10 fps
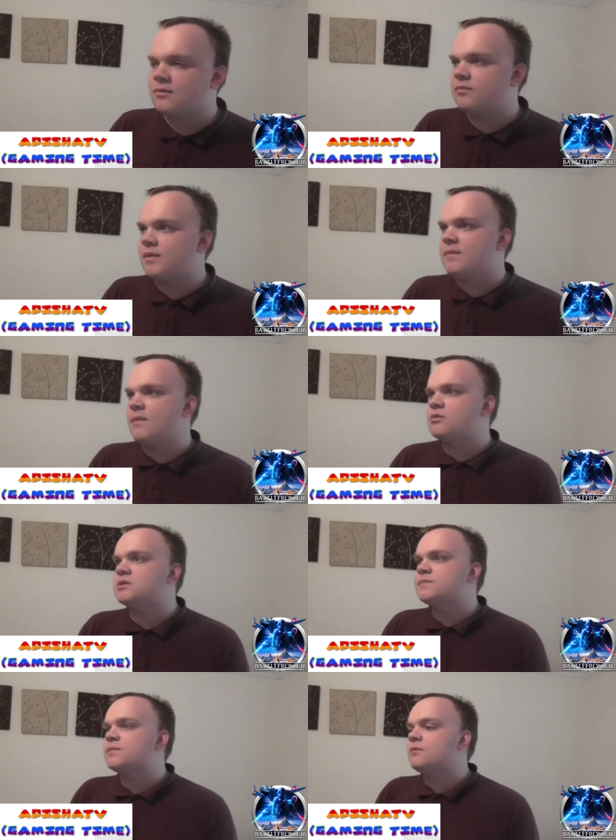would be
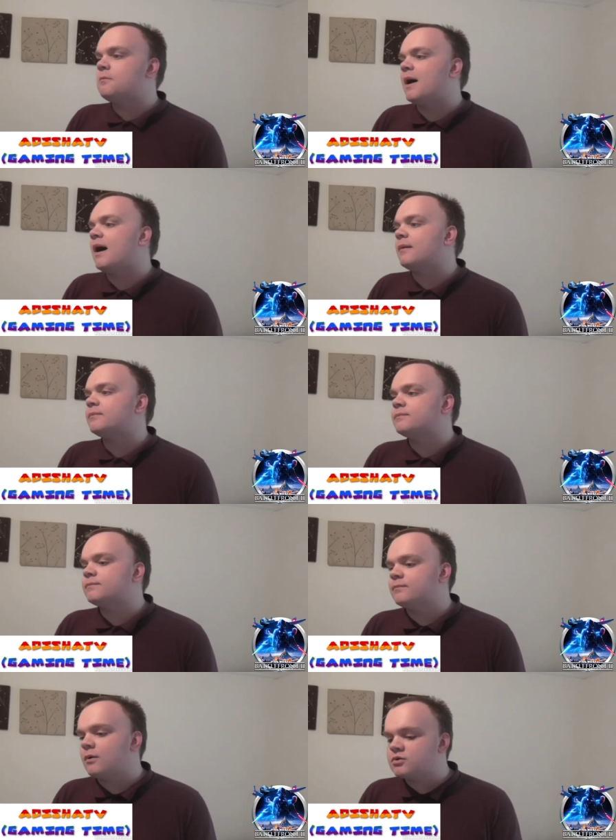multiple map,
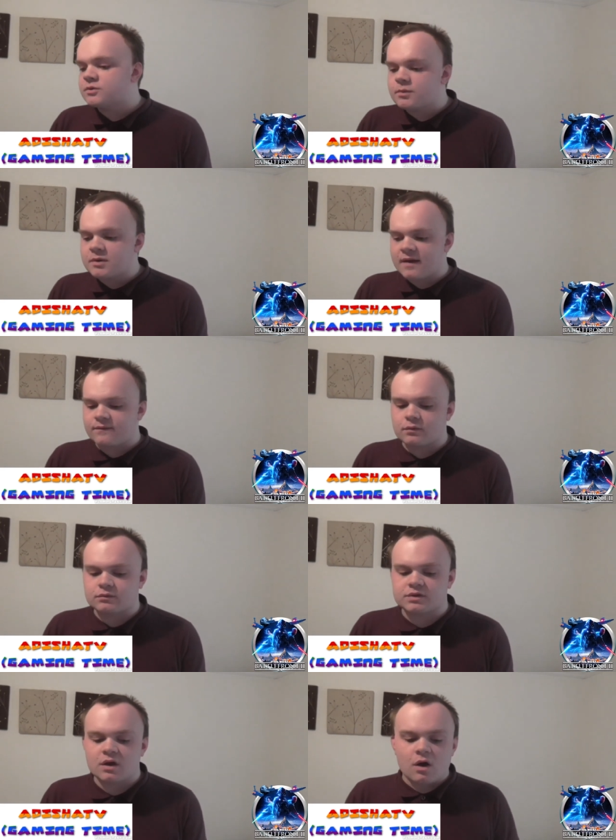multiple
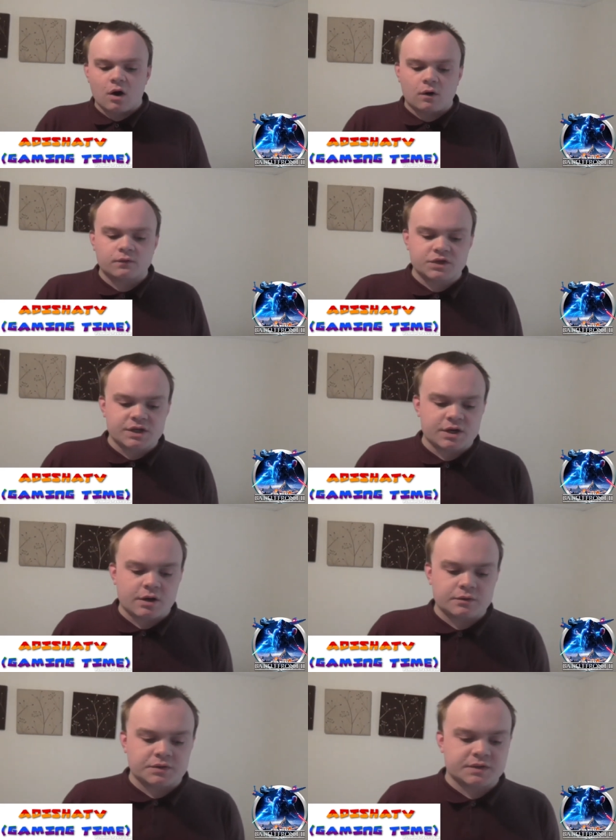levels of
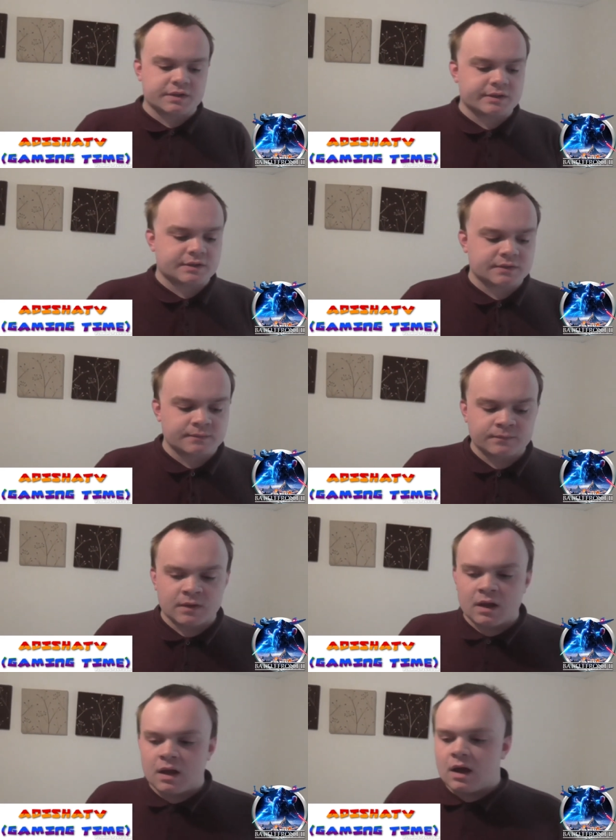Geonosis
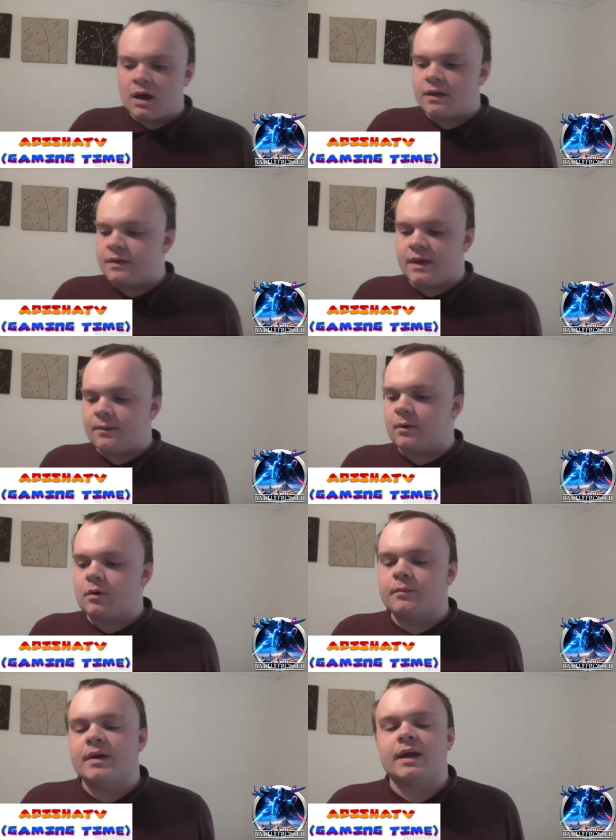there
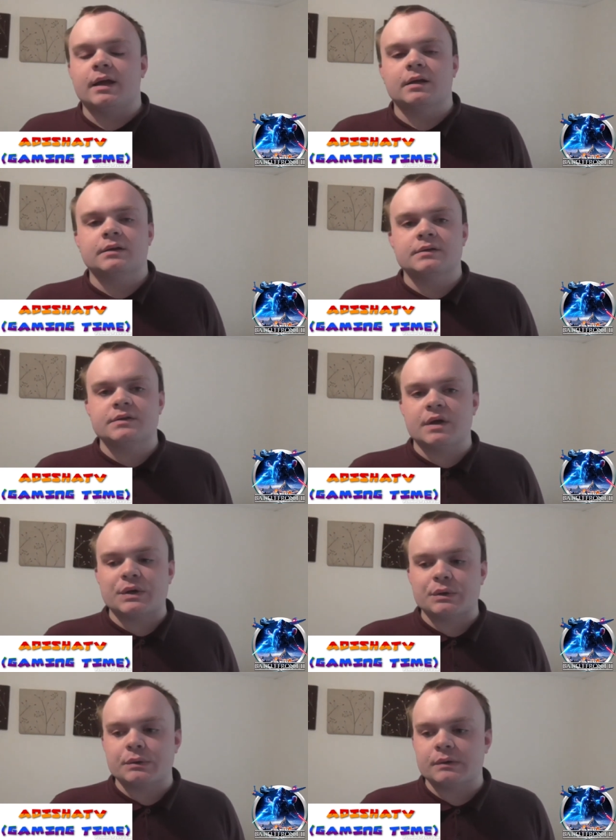will be.
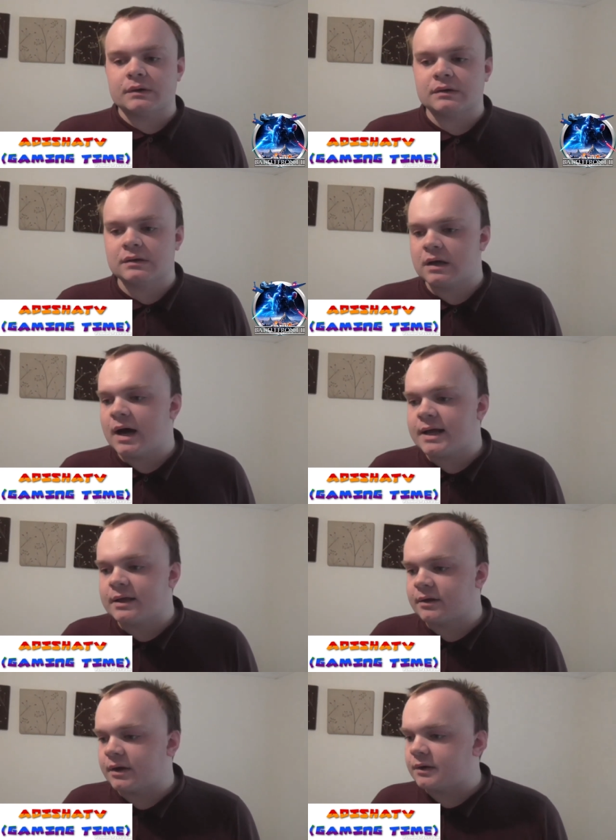So, I
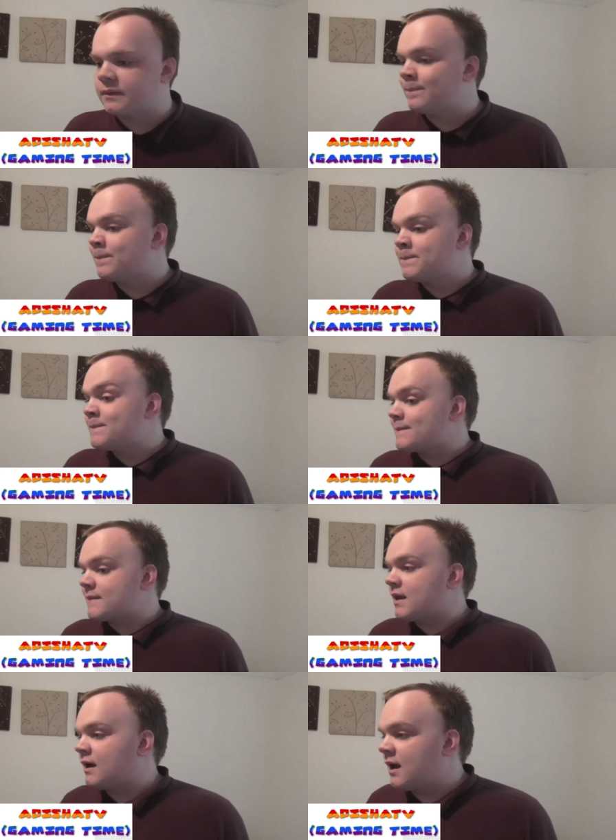don't know.
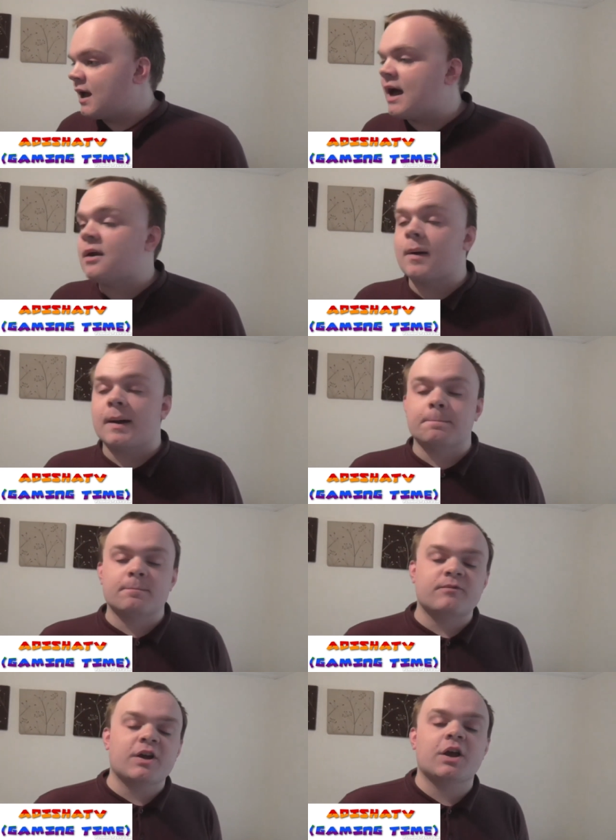Anyway,
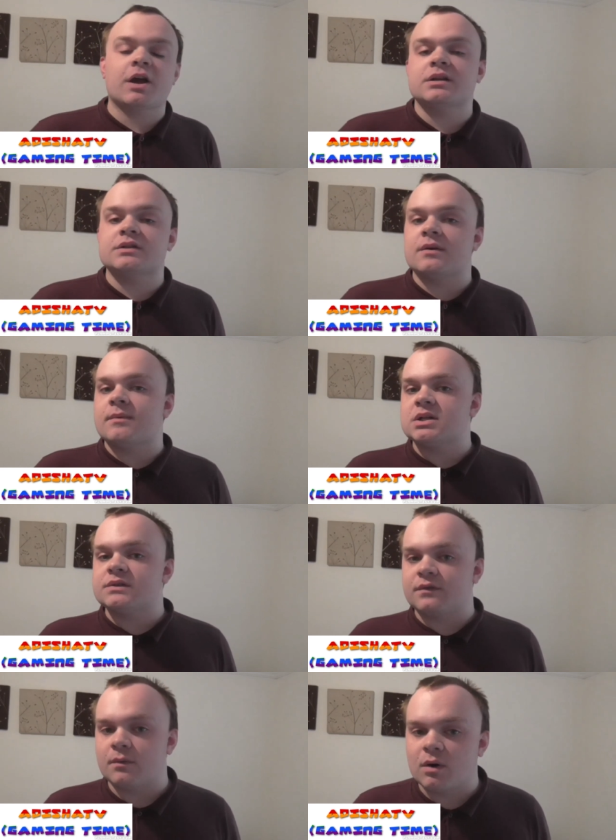thank you guys so
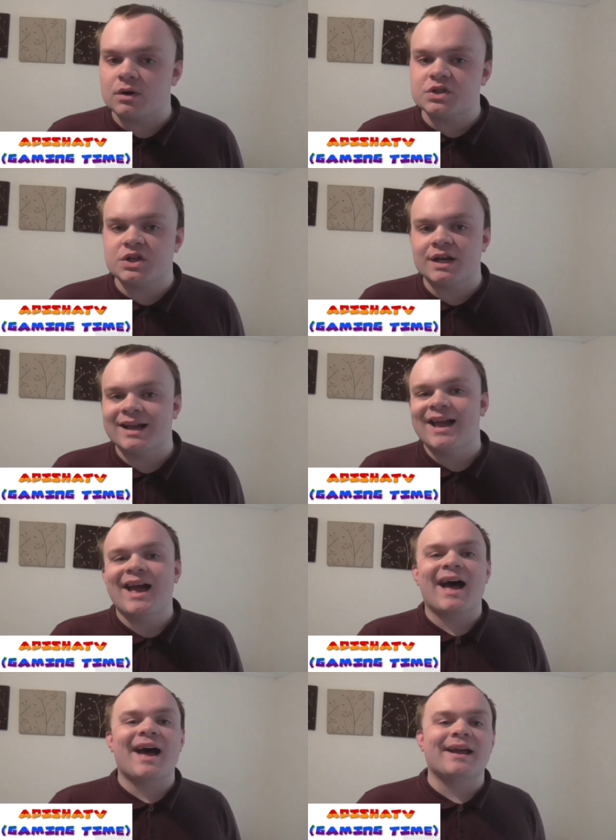much for watching
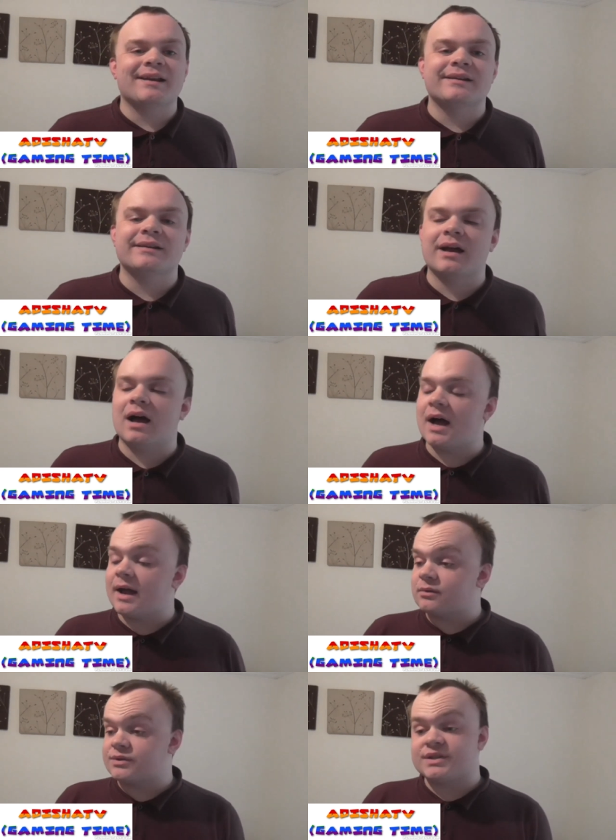and
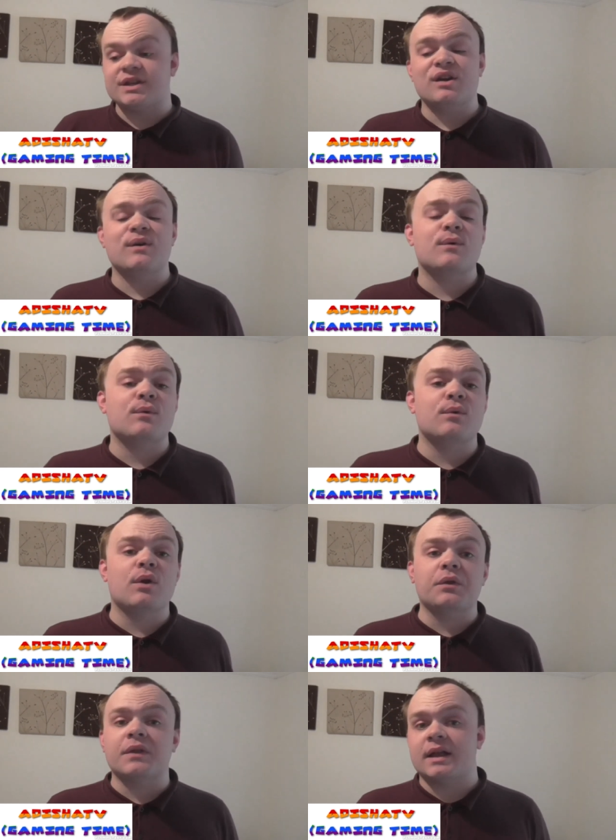I will see you
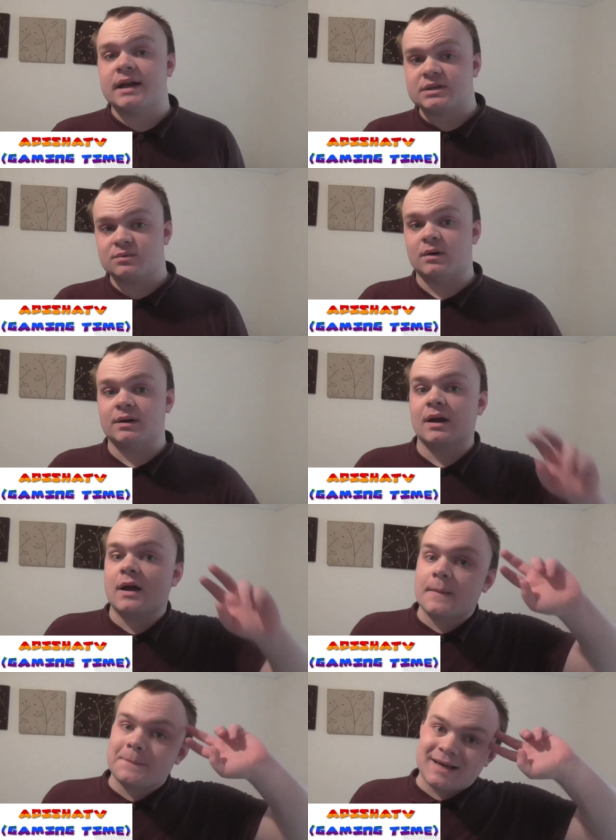all on the next one.
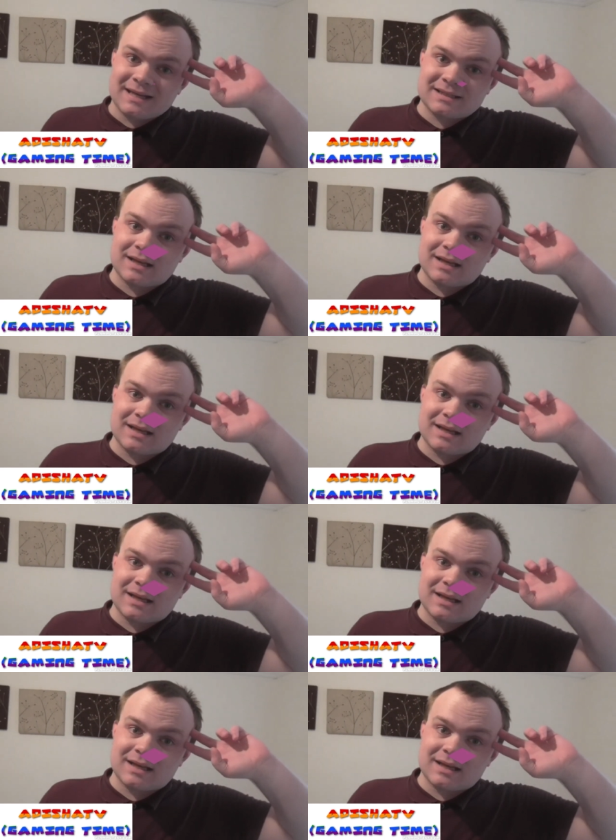Peace